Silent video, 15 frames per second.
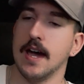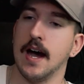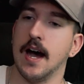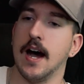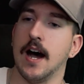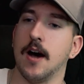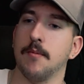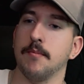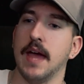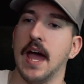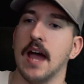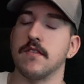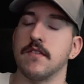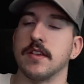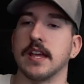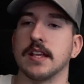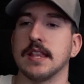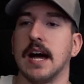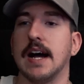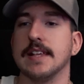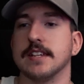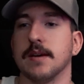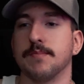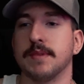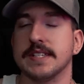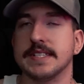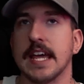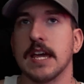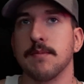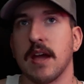everything lines up the
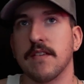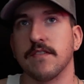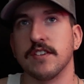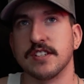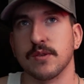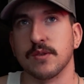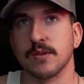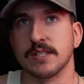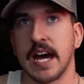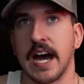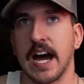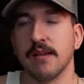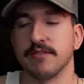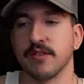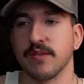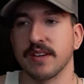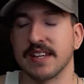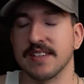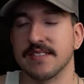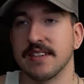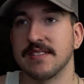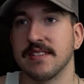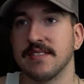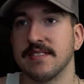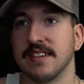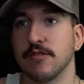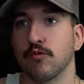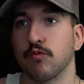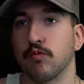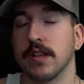same every single time, so the consistency
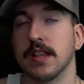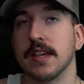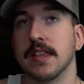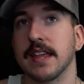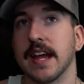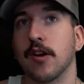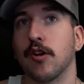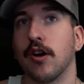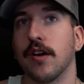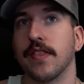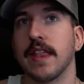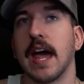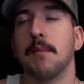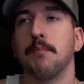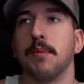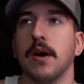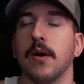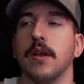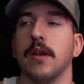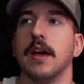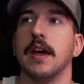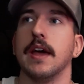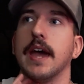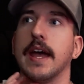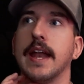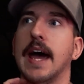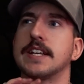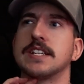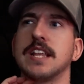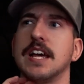is really there on that belt. And
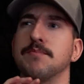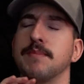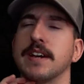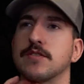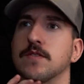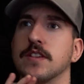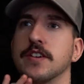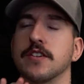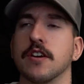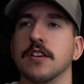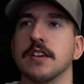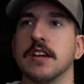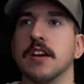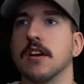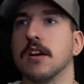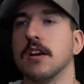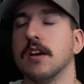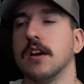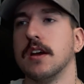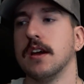Agilite makes really good gear.